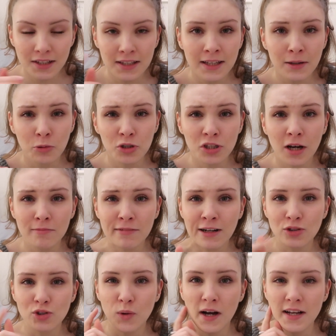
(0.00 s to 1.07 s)
that would come
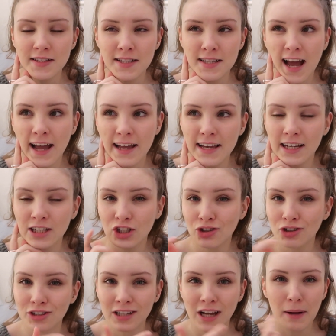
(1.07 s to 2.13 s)
around twice a day, and you
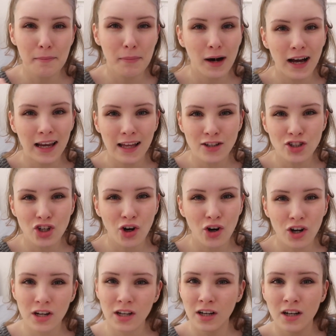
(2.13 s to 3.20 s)
could like buy like
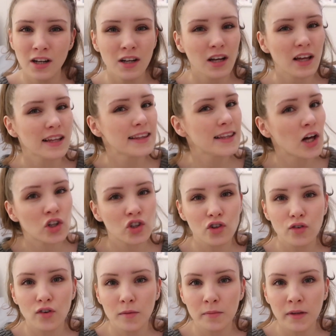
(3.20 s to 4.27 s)
chocolate,
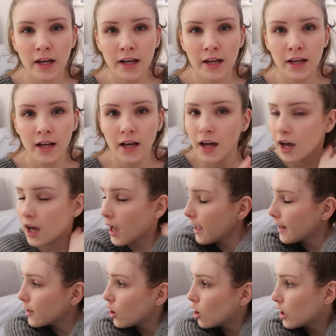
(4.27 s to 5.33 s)
lunch from there.
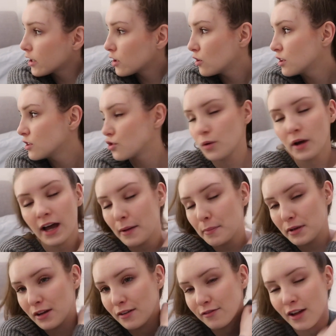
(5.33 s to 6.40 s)
And I got into a
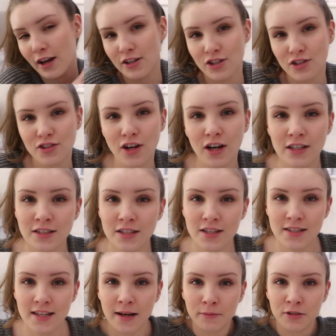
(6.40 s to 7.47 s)
habit of like just going to the
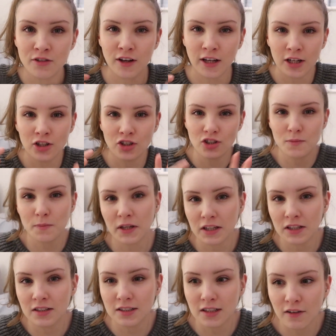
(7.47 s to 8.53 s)
sandwich van and just
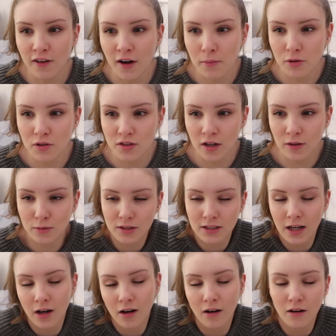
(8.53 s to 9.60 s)
picking stuff up, because I was
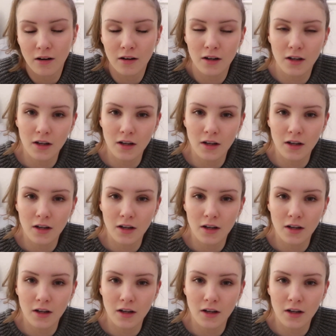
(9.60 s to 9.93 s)
like, oh